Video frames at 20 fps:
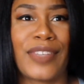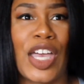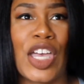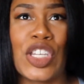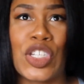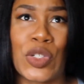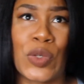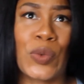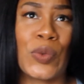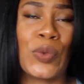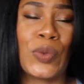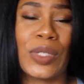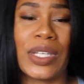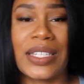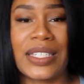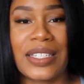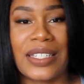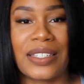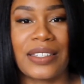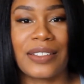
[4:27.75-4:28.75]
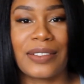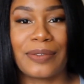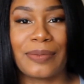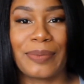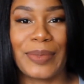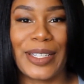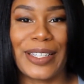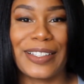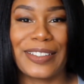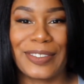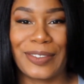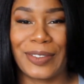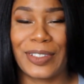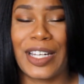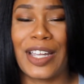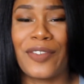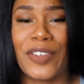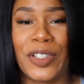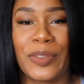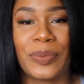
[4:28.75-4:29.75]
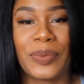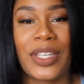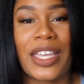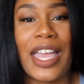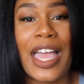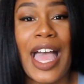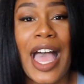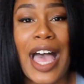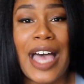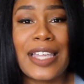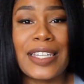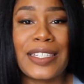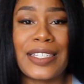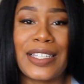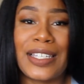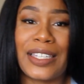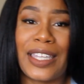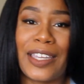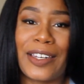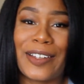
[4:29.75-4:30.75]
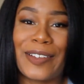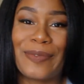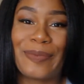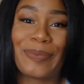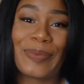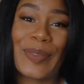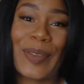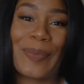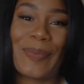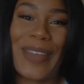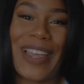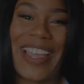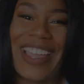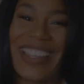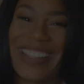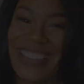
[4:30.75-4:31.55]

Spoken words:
a school lesson, but whatever. I'll see you later. Bye.